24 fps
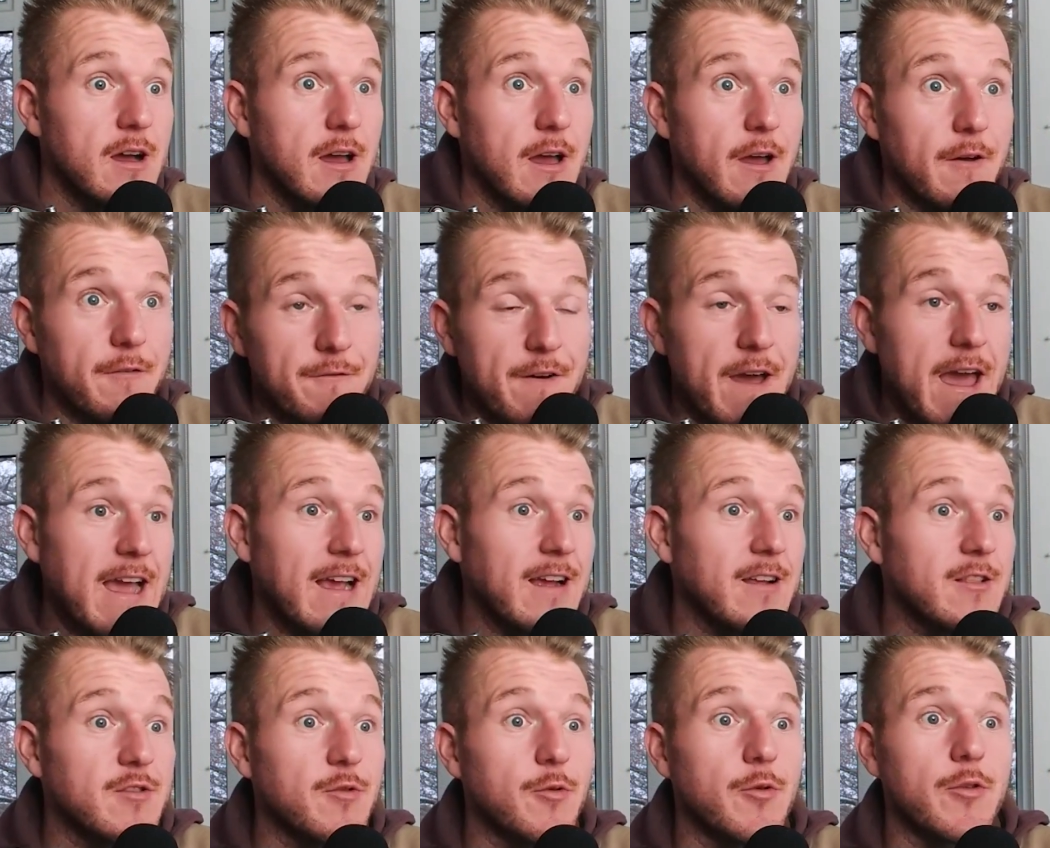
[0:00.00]

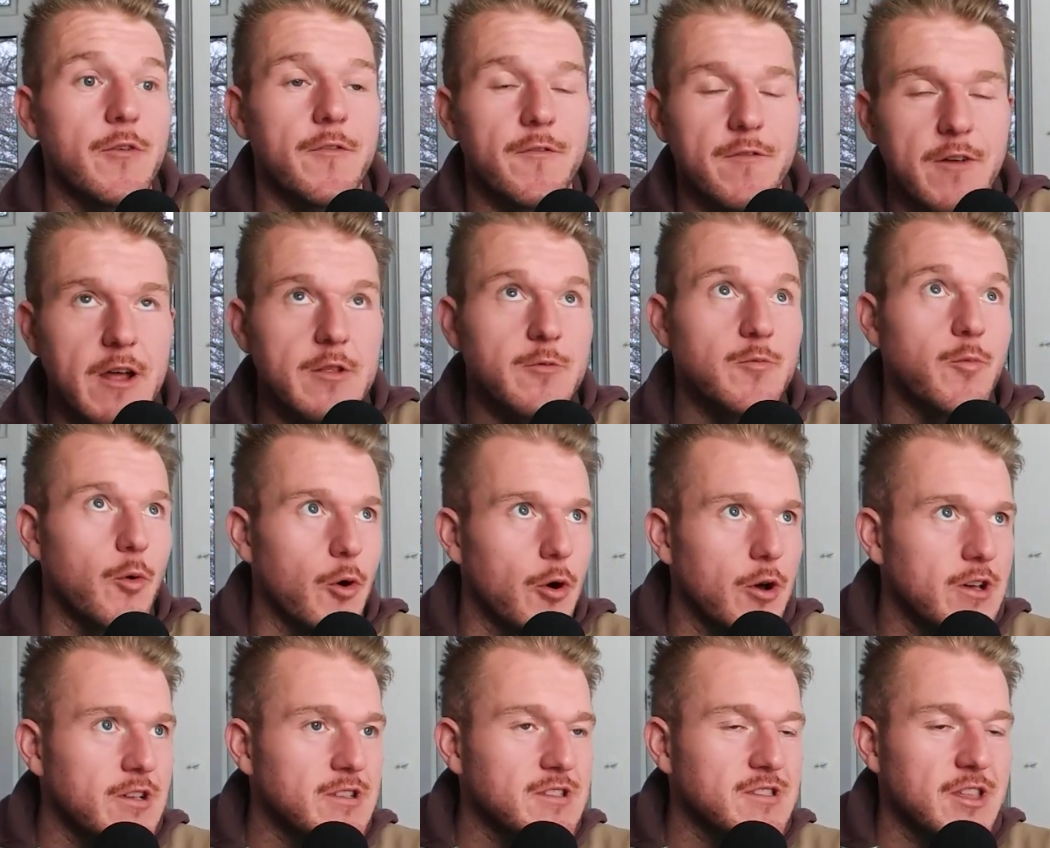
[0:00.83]
effect or the flood
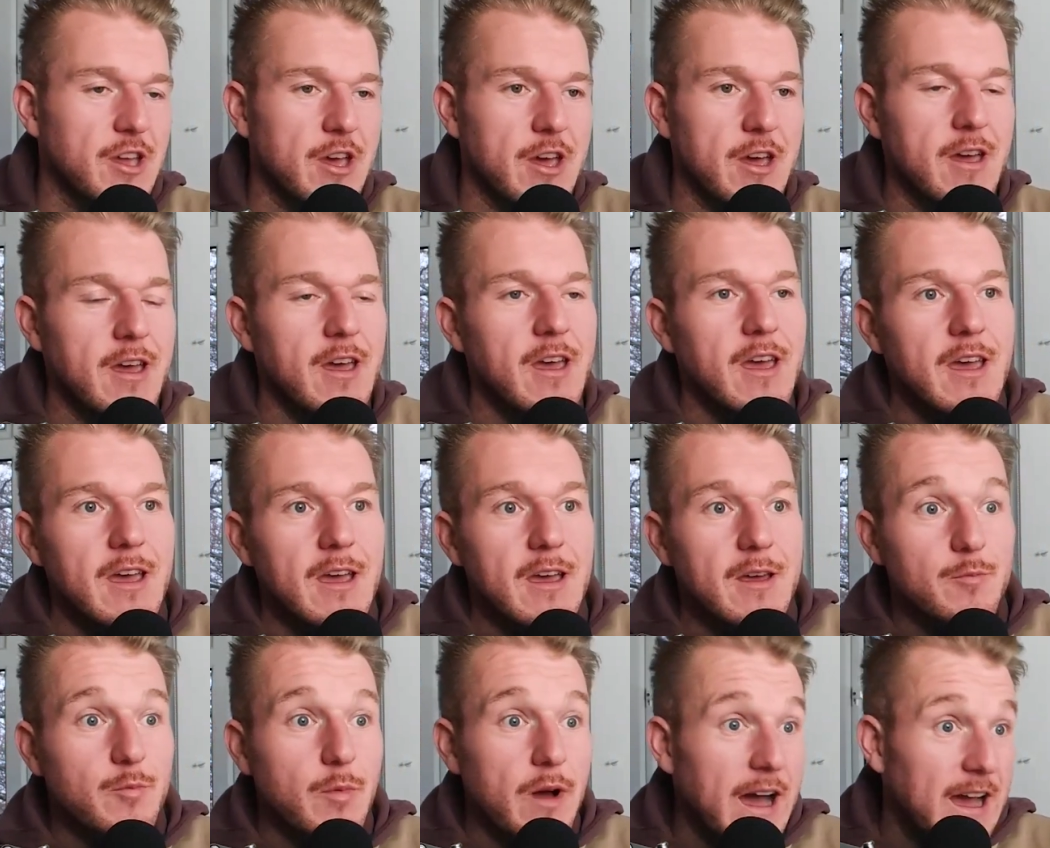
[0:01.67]
waters that
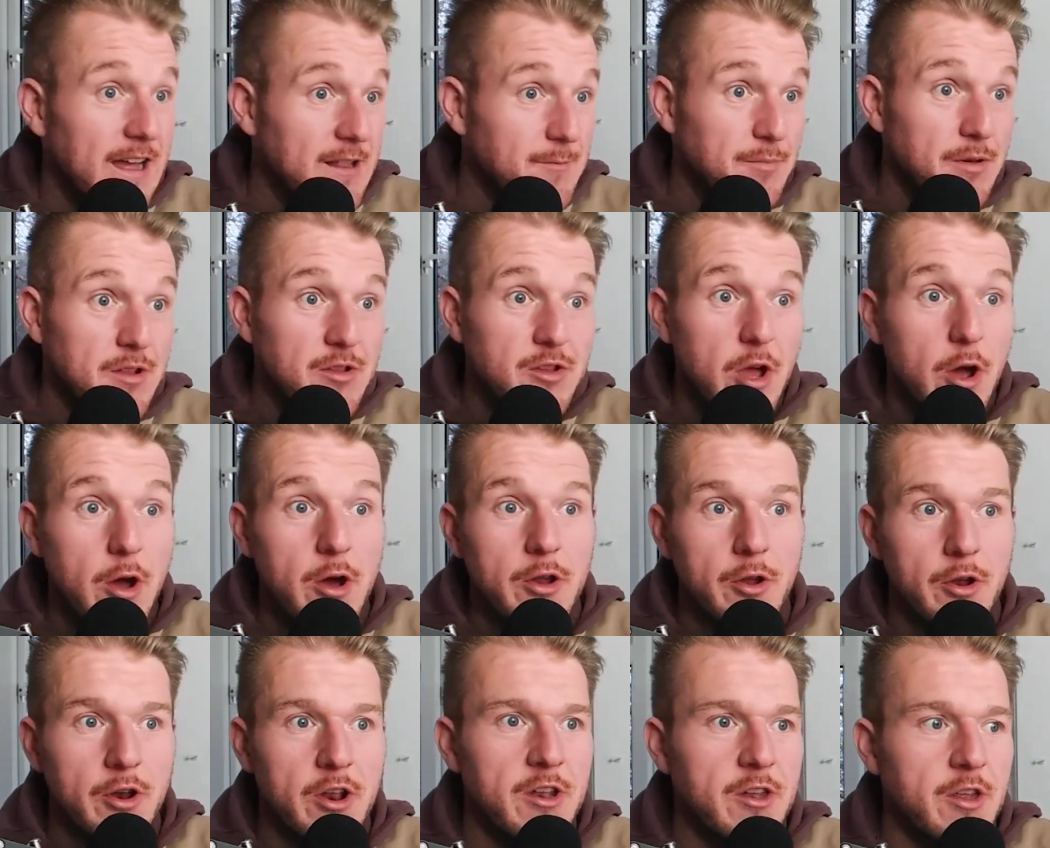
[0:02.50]
had been
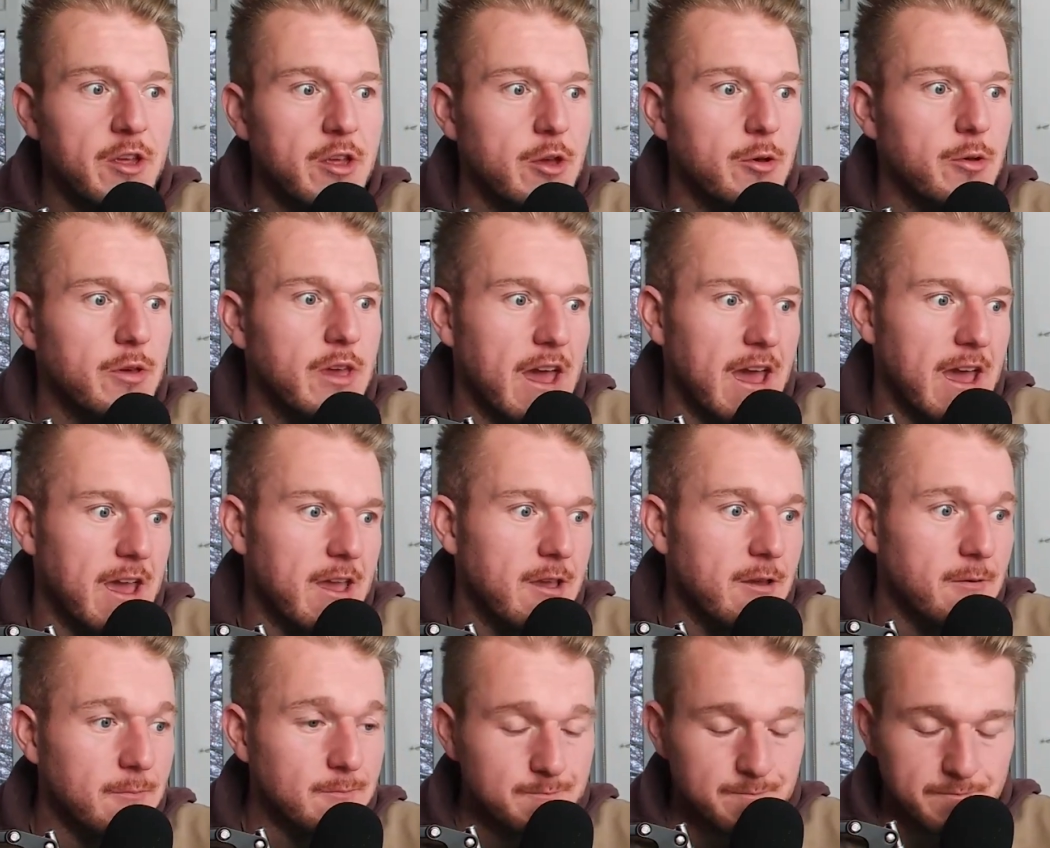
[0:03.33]
going on in the
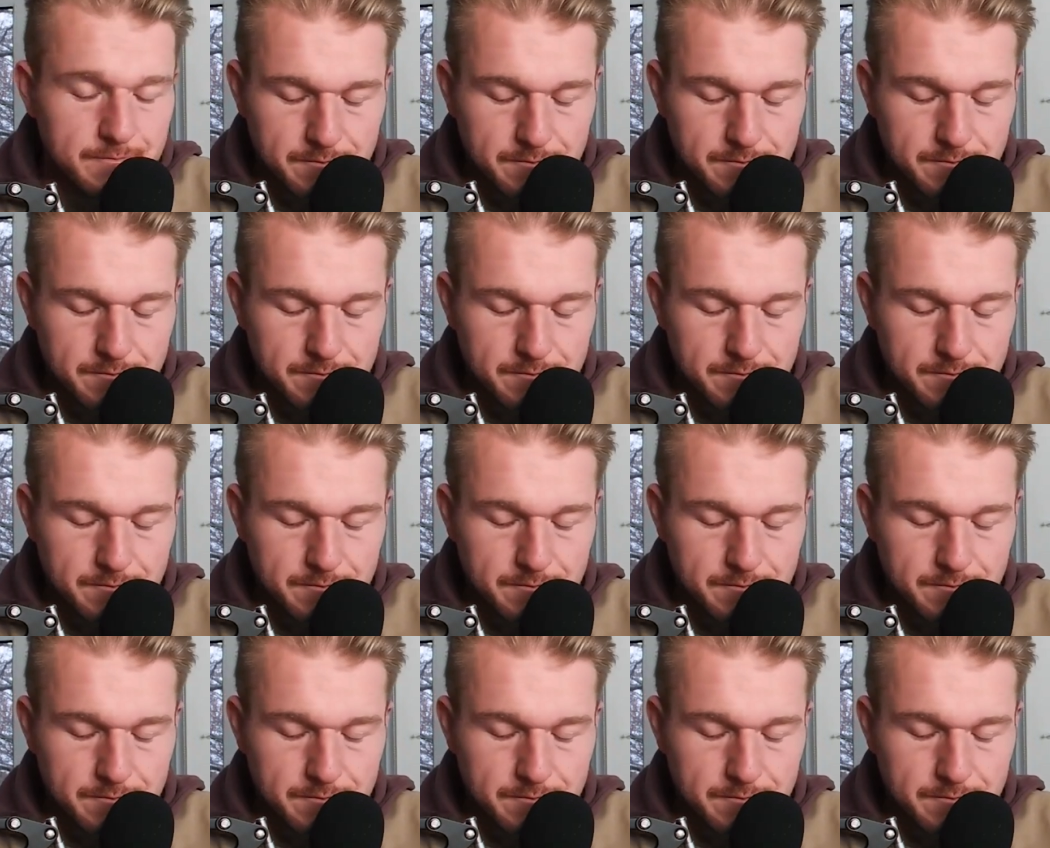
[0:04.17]
UK,